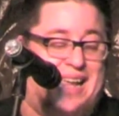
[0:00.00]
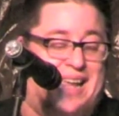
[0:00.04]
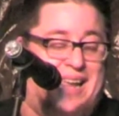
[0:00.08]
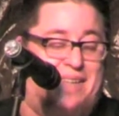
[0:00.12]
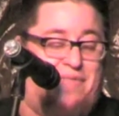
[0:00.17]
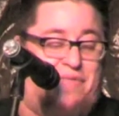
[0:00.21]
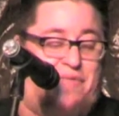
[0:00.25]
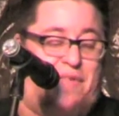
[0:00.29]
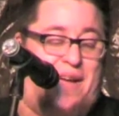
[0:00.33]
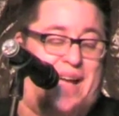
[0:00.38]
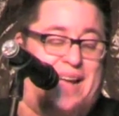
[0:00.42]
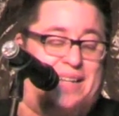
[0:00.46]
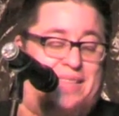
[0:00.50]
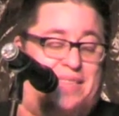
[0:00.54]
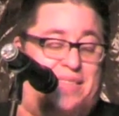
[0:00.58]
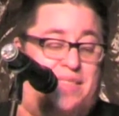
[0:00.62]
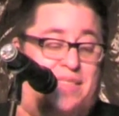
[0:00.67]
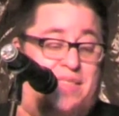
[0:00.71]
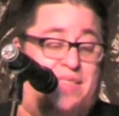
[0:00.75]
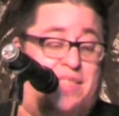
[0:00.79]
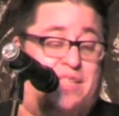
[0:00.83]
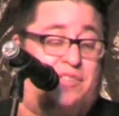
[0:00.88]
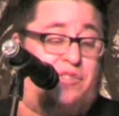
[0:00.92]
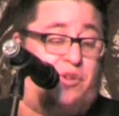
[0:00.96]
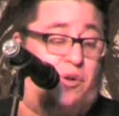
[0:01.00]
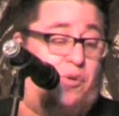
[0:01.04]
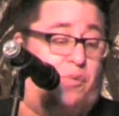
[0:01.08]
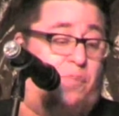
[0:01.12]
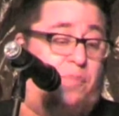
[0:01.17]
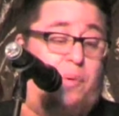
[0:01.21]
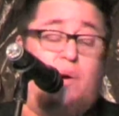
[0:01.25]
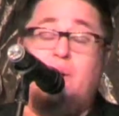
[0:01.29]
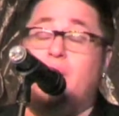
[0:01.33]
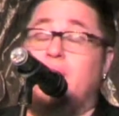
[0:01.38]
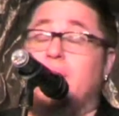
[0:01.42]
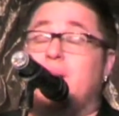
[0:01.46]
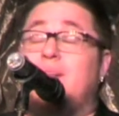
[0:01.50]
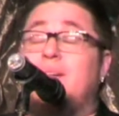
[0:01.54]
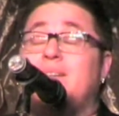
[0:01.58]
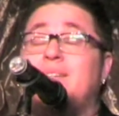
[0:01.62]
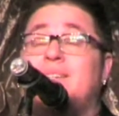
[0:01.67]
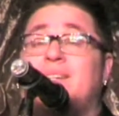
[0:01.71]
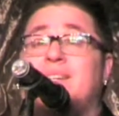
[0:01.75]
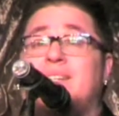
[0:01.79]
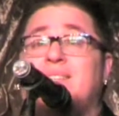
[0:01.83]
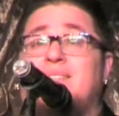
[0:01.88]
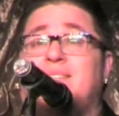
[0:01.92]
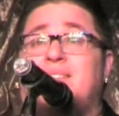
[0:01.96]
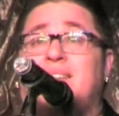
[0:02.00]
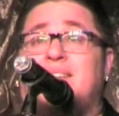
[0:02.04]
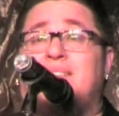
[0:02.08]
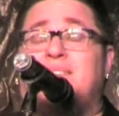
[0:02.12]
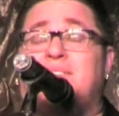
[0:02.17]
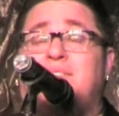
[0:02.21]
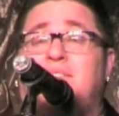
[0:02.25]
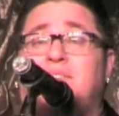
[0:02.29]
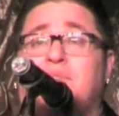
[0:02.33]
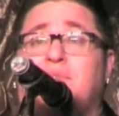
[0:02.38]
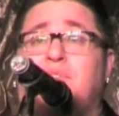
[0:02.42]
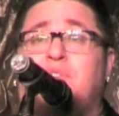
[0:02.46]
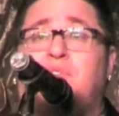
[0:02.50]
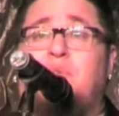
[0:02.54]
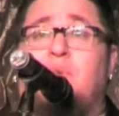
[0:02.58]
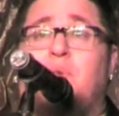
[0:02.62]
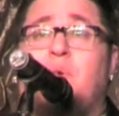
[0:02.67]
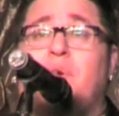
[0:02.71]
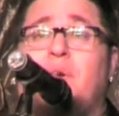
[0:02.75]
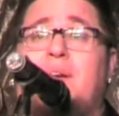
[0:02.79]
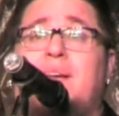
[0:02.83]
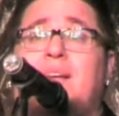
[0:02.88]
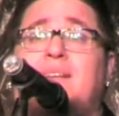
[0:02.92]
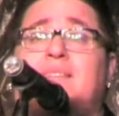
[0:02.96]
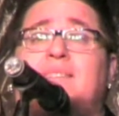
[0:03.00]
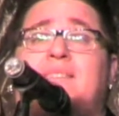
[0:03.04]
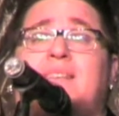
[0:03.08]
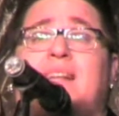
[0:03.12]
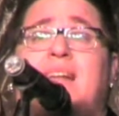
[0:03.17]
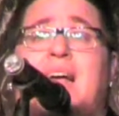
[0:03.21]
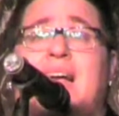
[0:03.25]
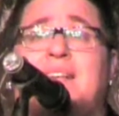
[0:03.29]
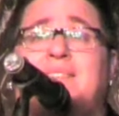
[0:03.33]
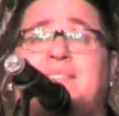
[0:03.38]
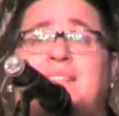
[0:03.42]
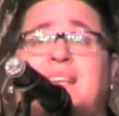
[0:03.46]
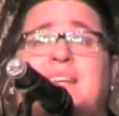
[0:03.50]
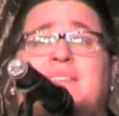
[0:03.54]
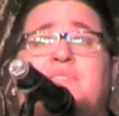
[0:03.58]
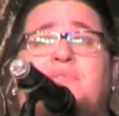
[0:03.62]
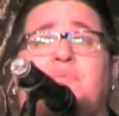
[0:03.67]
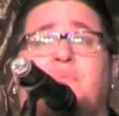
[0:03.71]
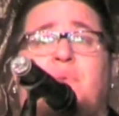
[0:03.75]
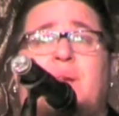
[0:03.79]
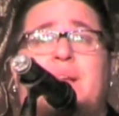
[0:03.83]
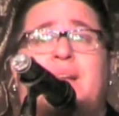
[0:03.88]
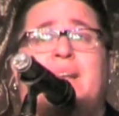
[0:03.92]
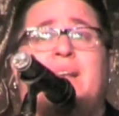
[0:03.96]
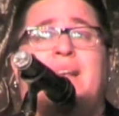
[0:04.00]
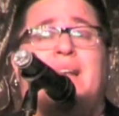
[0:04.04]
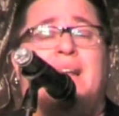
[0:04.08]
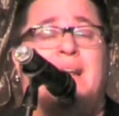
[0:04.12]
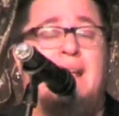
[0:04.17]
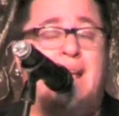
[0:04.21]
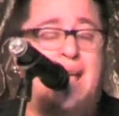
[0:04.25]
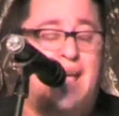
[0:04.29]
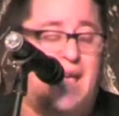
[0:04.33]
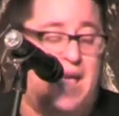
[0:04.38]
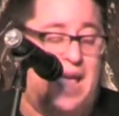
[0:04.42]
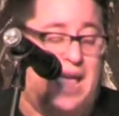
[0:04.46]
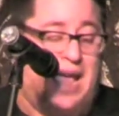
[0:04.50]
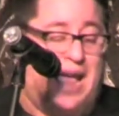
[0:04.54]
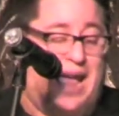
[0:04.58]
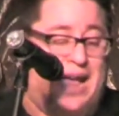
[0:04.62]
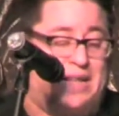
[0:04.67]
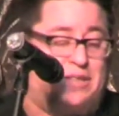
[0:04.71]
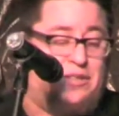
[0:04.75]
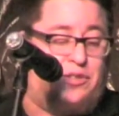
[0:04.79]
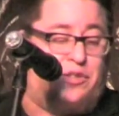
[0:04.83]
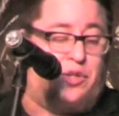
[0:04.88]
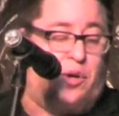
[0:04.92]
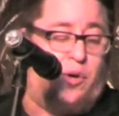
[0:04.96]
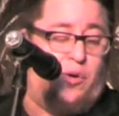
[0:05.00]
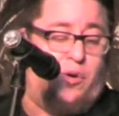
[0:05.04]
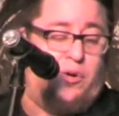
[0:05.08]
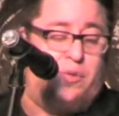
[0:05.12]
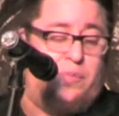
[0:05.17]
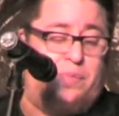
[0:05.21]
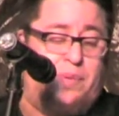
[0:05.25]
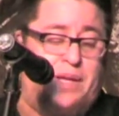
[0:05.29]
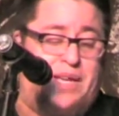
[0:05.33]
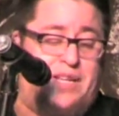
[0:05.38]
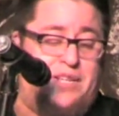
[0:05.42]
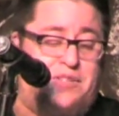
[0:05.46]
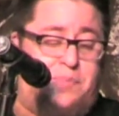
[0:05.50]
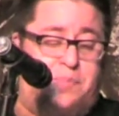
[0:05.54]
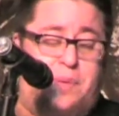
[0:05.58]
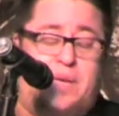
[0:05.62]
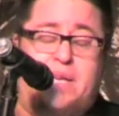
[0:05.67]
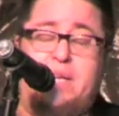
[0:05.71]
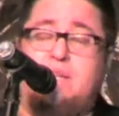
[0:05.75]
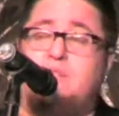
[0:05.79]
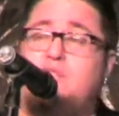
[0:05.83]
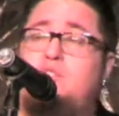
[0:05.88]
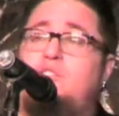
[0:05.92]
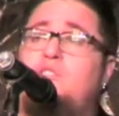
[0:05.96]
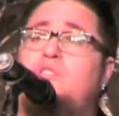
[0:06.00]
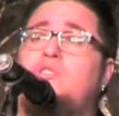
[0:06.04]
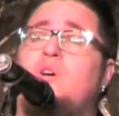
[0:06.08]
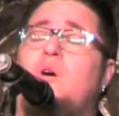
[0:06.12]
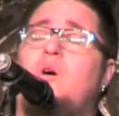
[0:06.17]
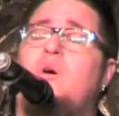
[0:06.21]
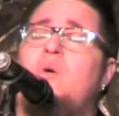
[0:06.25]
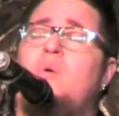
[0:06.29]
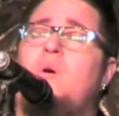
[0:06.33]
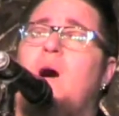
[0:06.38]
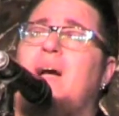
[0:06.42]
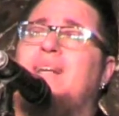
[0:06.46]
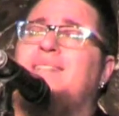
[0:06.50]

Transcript: in fact, this whole book consists of stories and essays written and told because being so